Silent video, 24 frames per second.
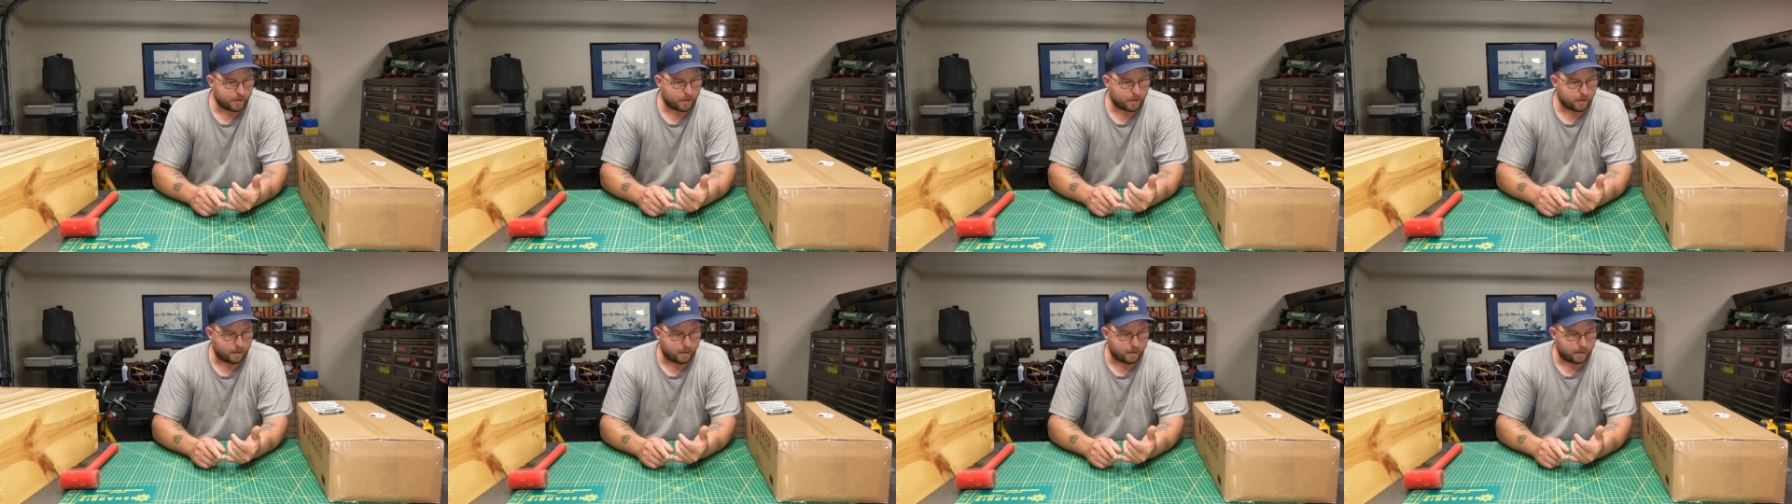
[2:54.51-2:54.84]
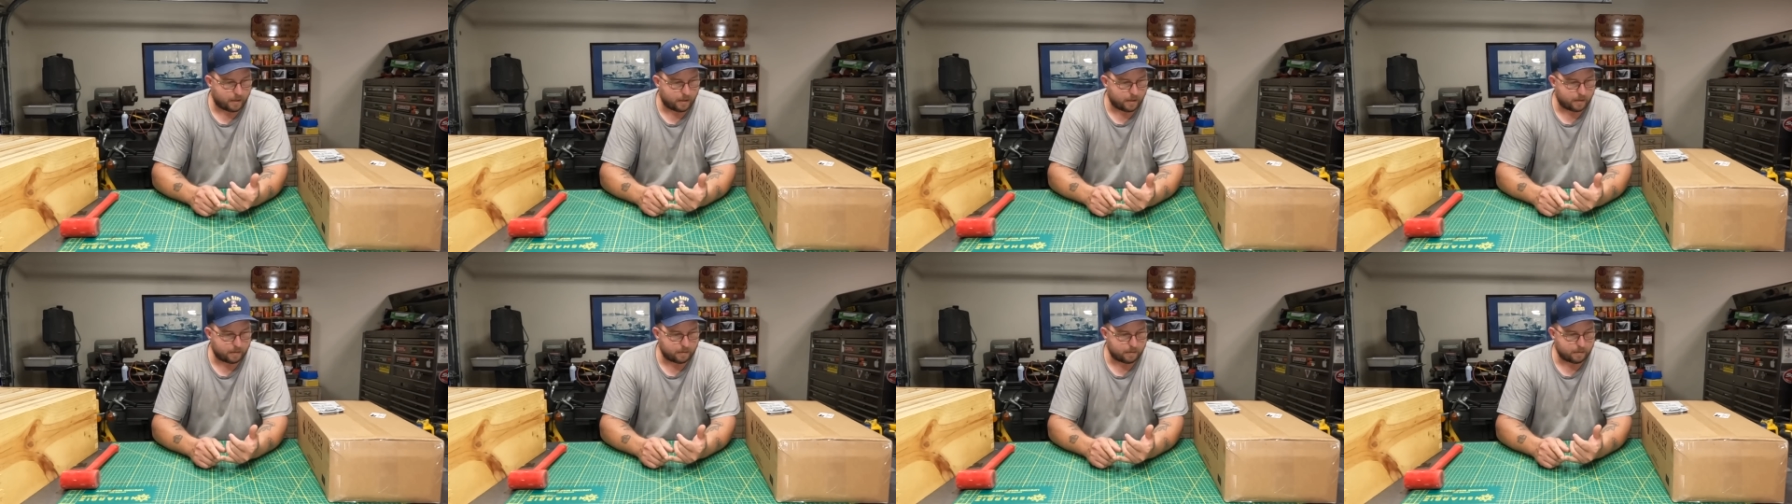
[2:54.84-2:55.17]

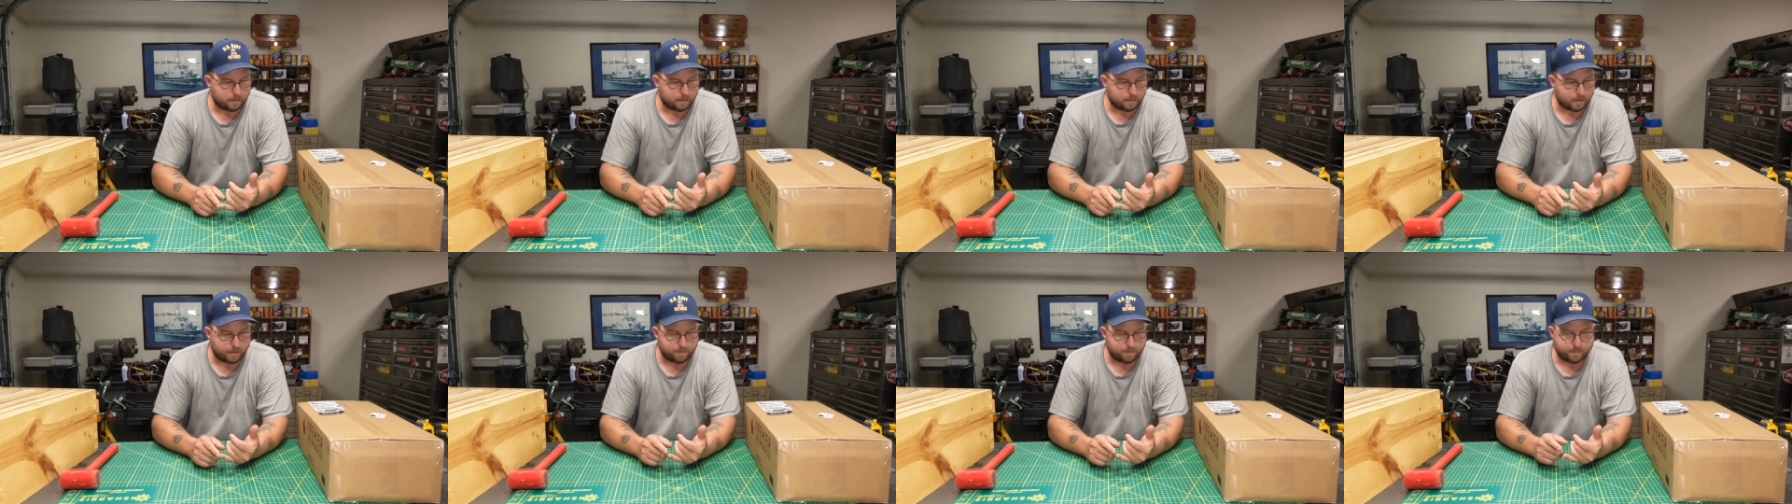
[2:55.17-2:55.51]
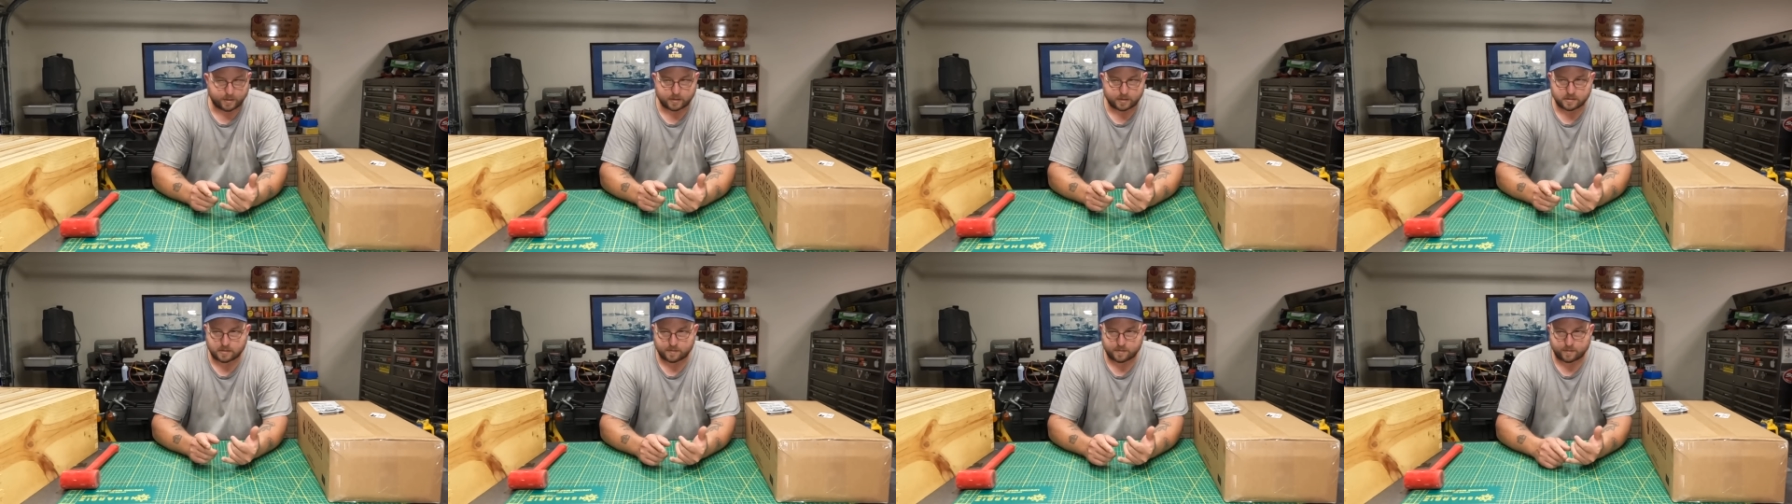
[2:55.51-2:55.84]
and I
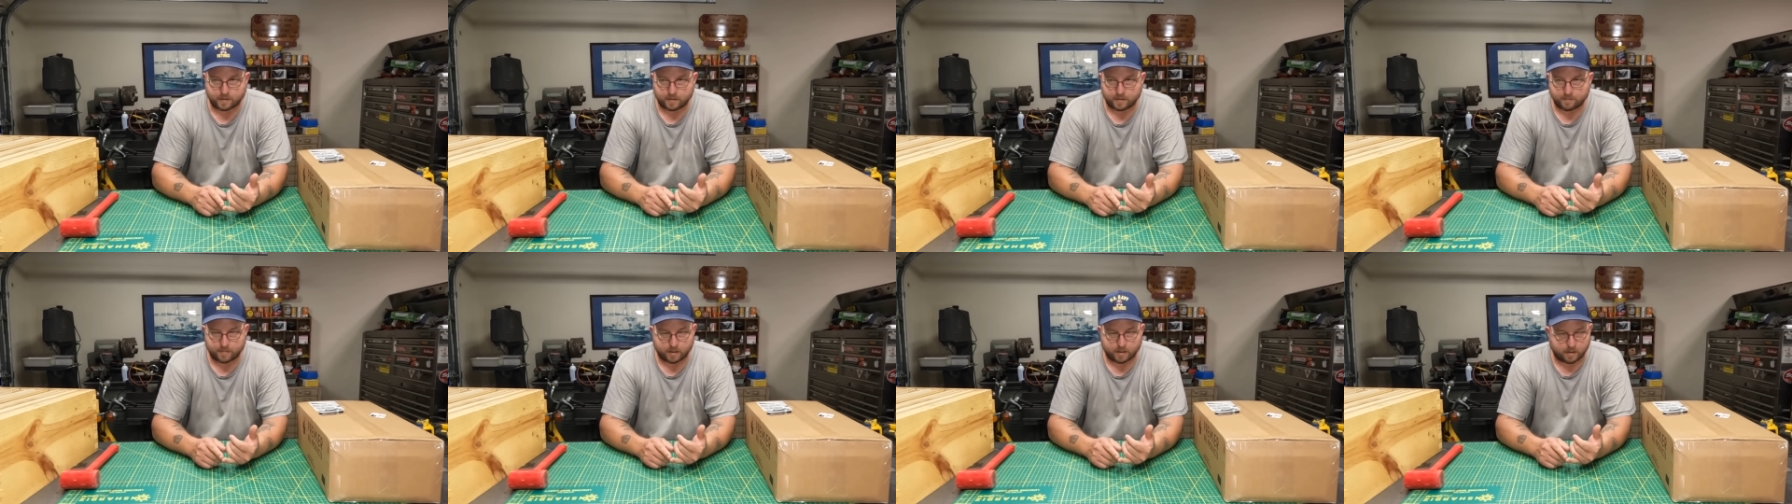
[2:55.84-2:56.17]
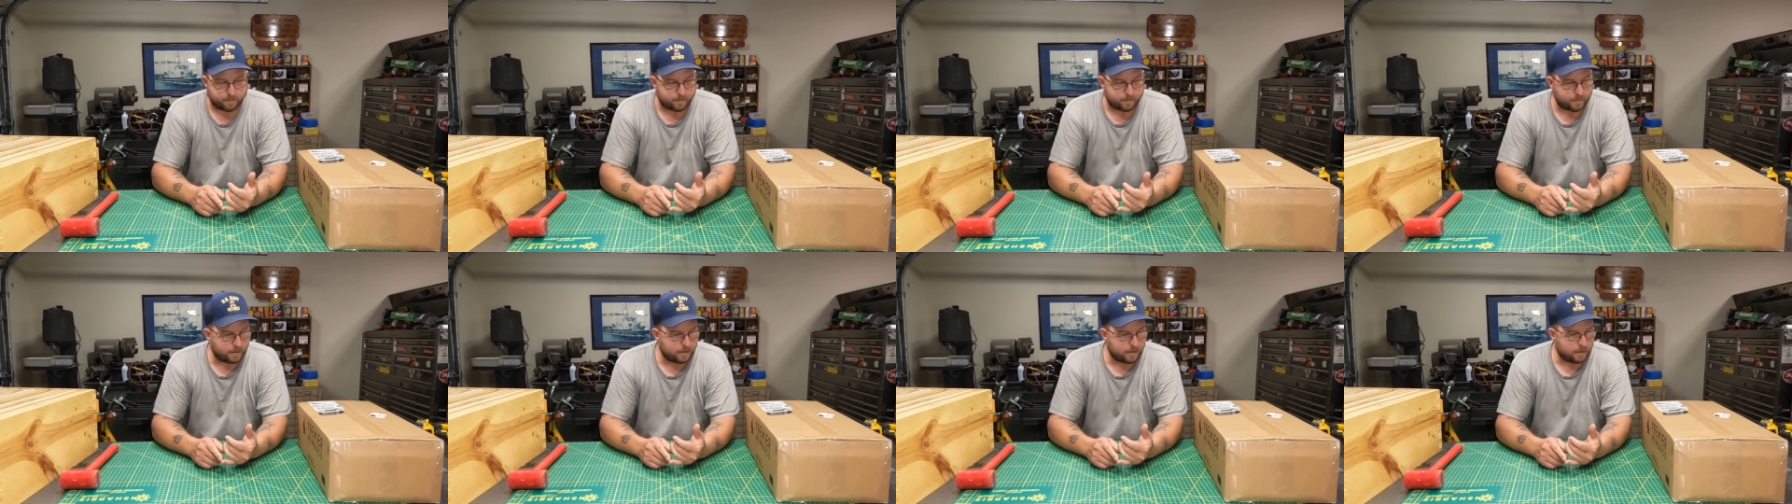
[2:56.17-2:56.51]
picked some of them
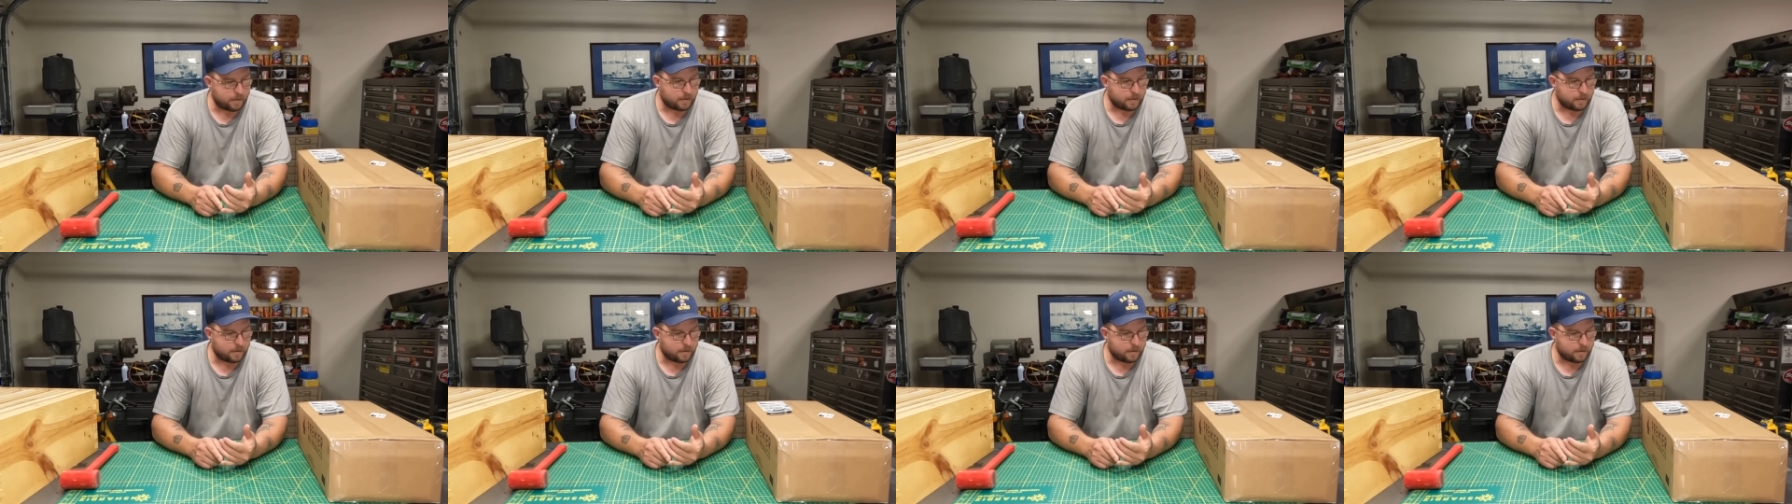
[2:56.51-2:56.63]
up,